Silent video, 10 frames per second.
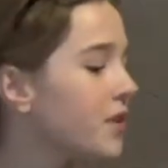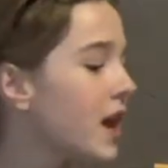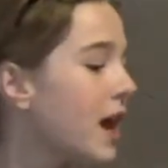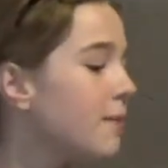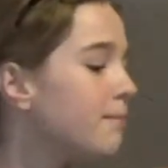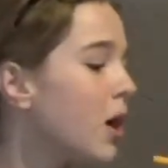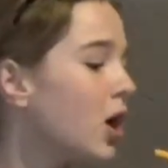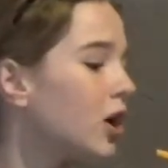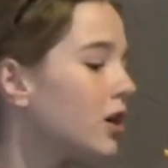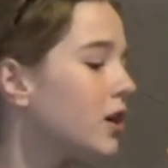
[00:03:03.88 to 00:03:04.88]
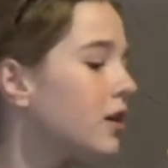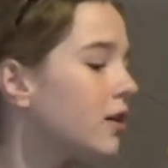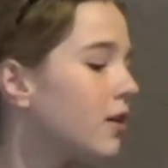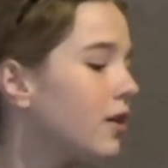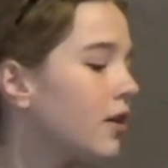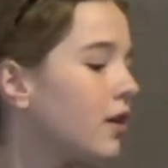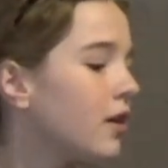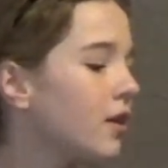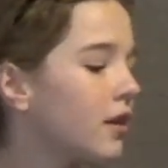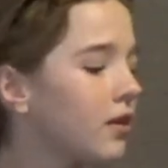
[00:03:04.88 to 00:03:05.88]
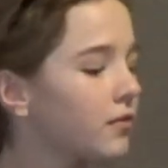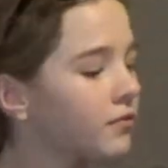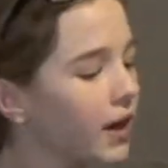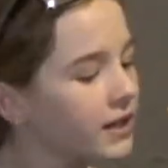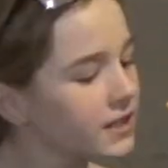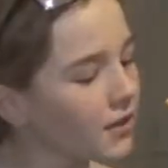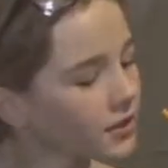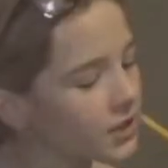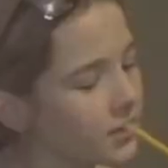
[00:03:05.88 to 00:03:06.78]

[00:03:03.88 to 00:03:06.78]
and mark right down here.